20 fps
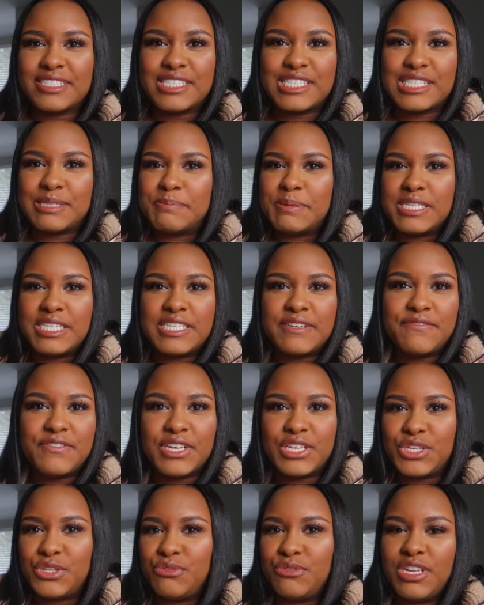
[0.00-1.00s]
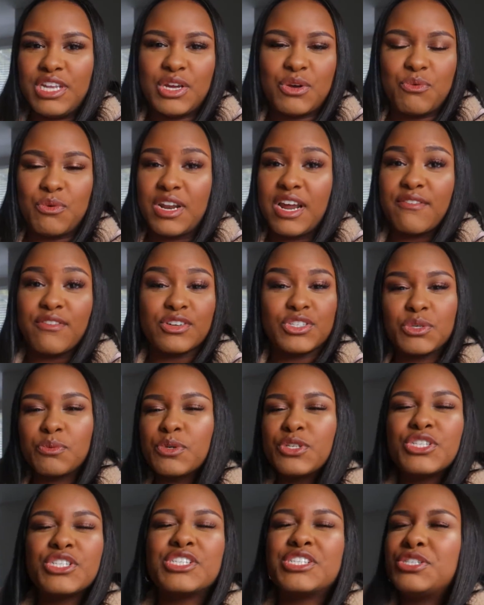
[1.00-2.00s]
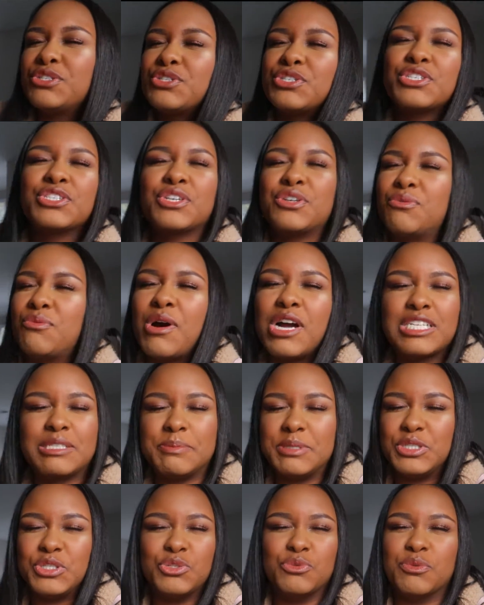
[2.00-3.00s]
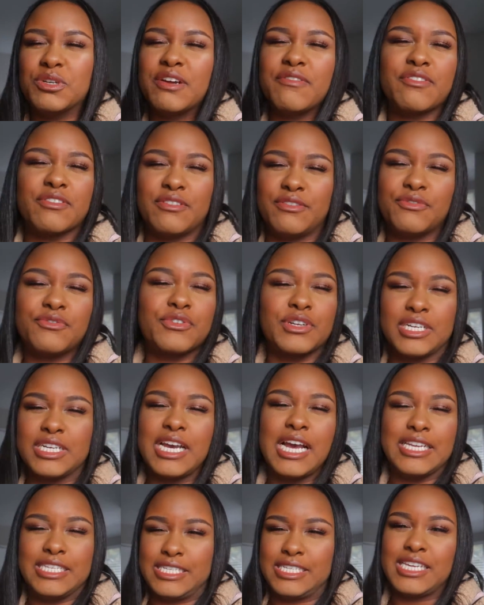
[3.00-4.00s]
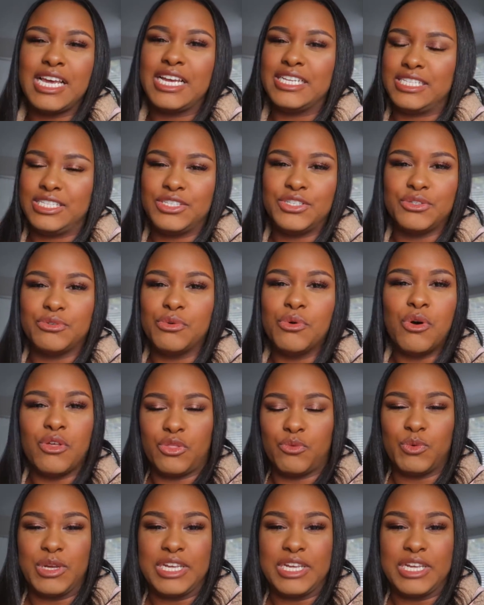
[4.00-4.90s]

specific, unique, whatever. So you're just gonna watch me do whatever the freak I decide to do on the